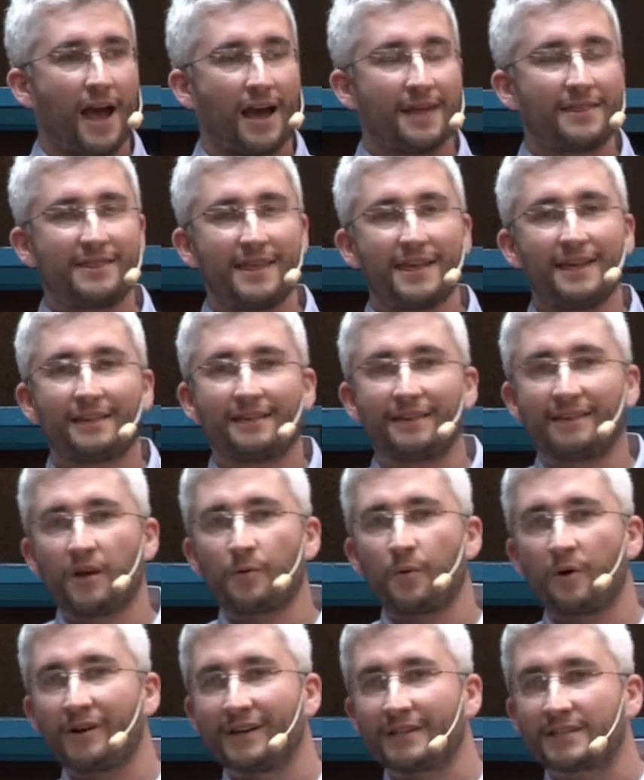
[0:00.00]
I think that they
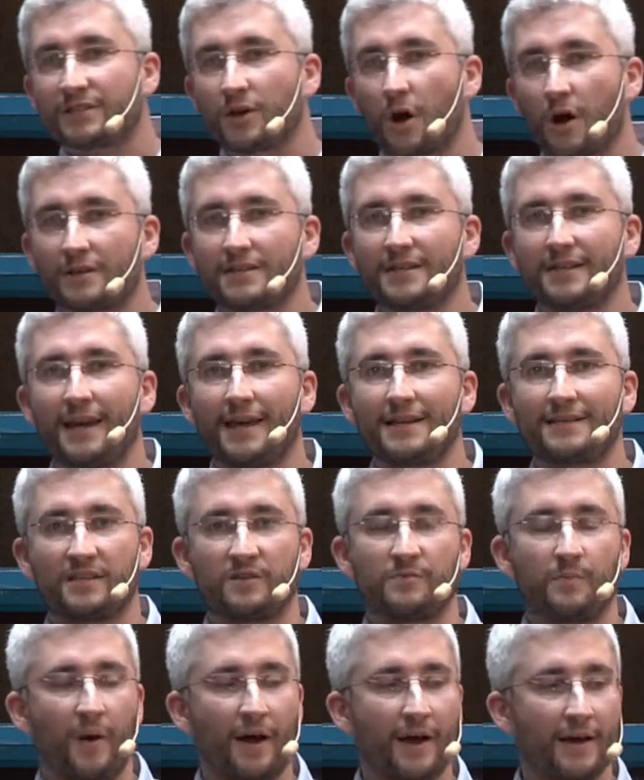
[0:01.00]
were
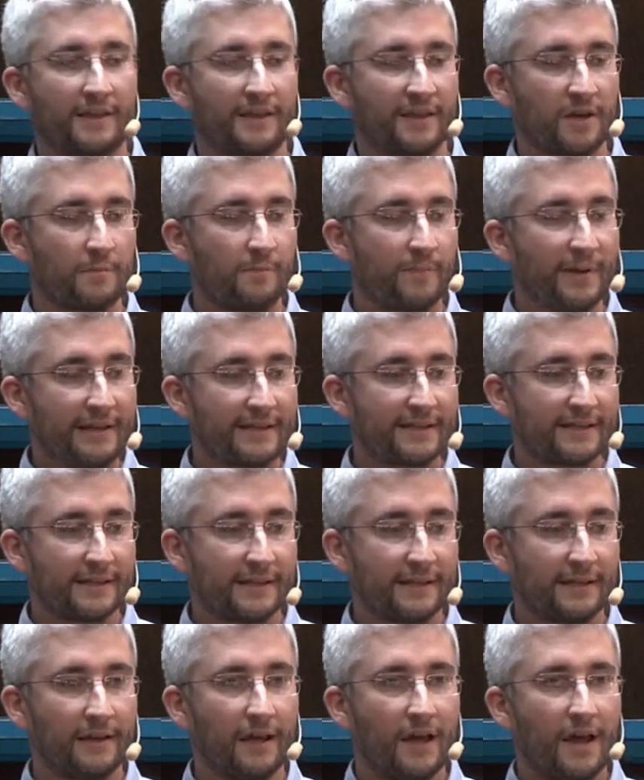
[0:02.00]
intoxicated by the
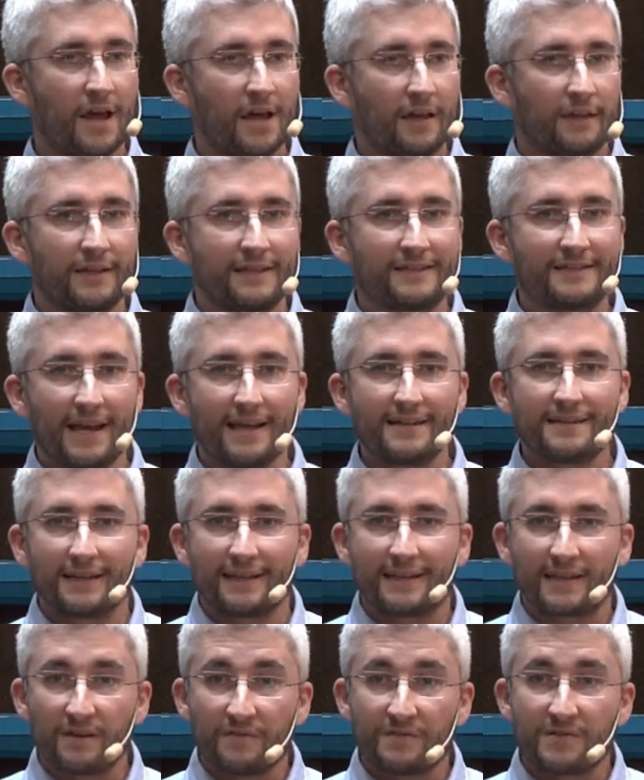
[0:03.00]
ability that data
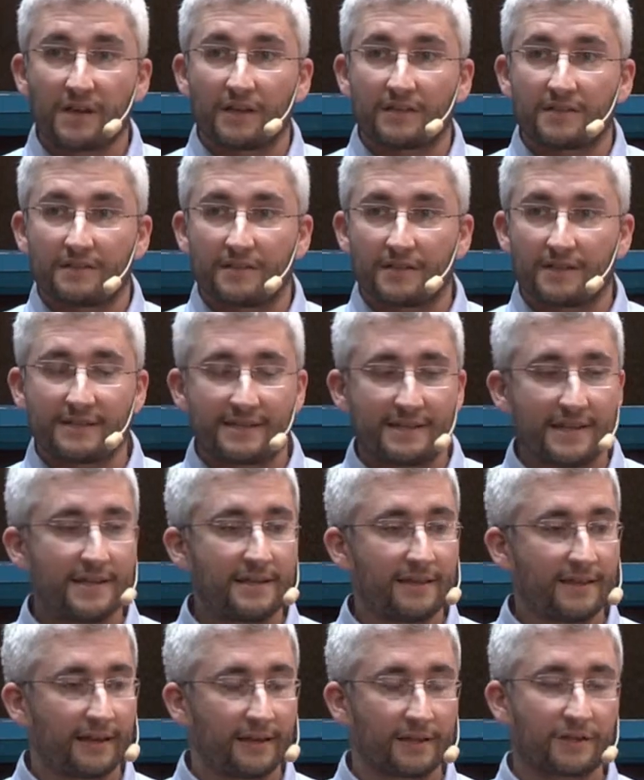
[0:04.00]
gives us to see
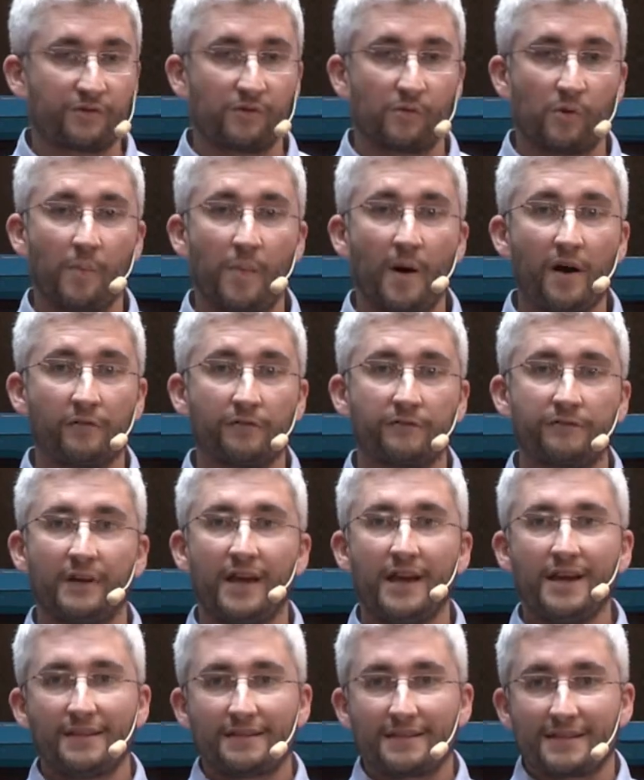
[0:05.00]
things from above,
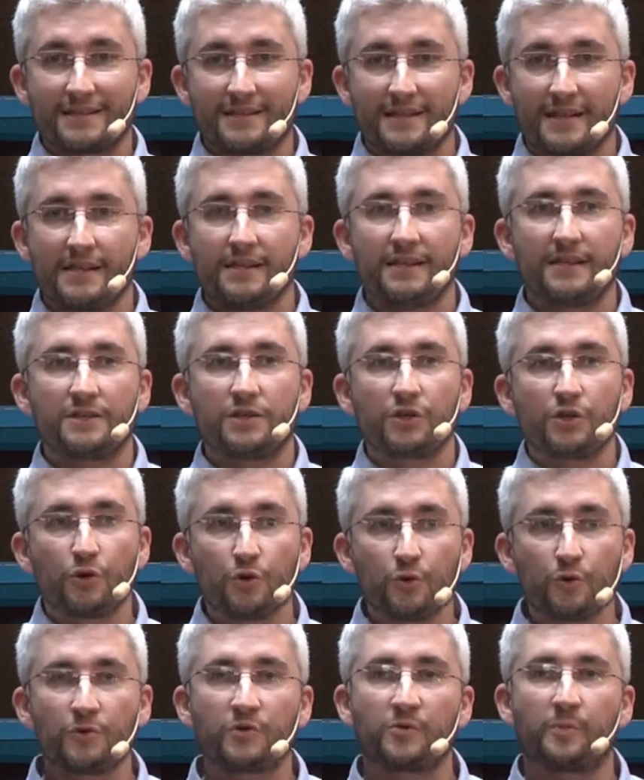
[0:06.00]
to see these
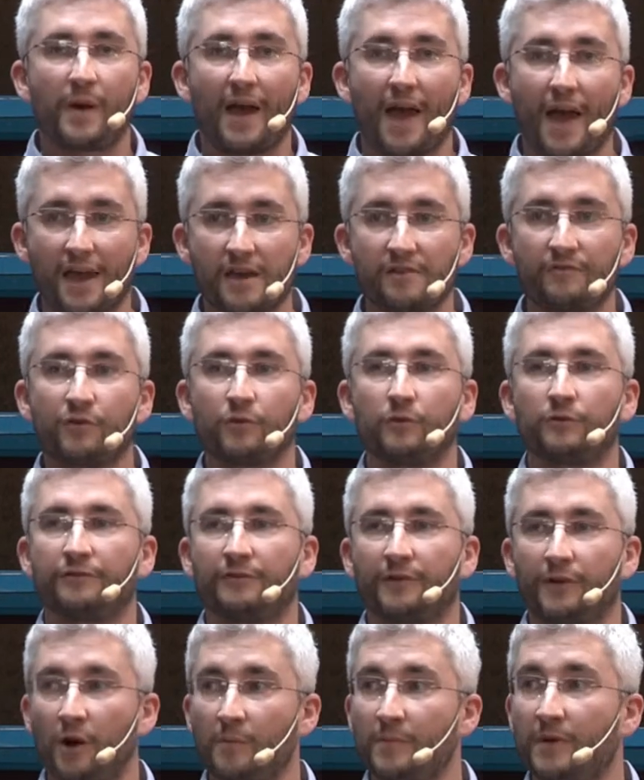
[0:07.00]
huge behavioral
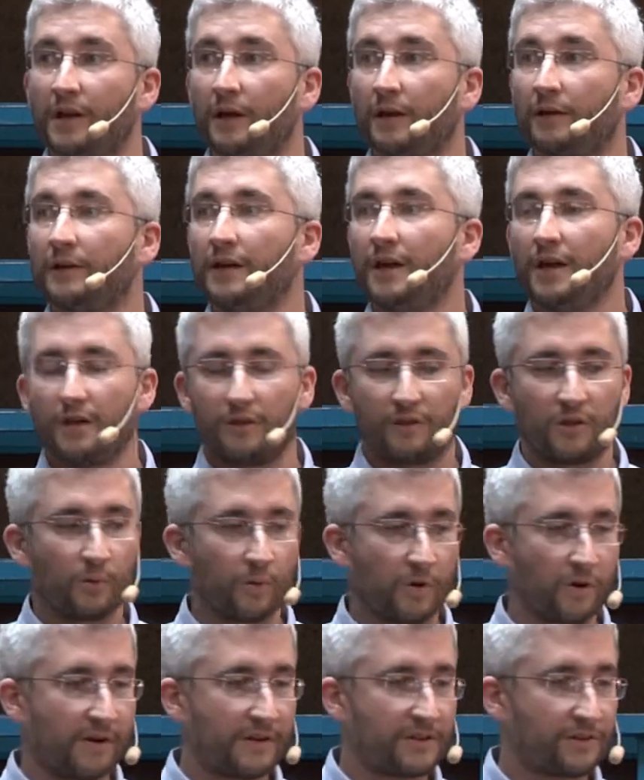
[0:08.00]
phenomena that
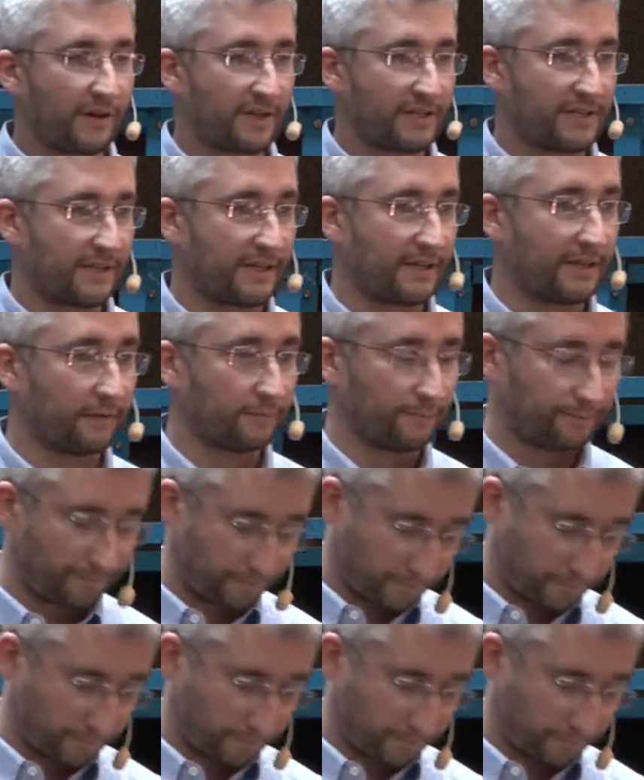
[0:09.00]
we're interested in.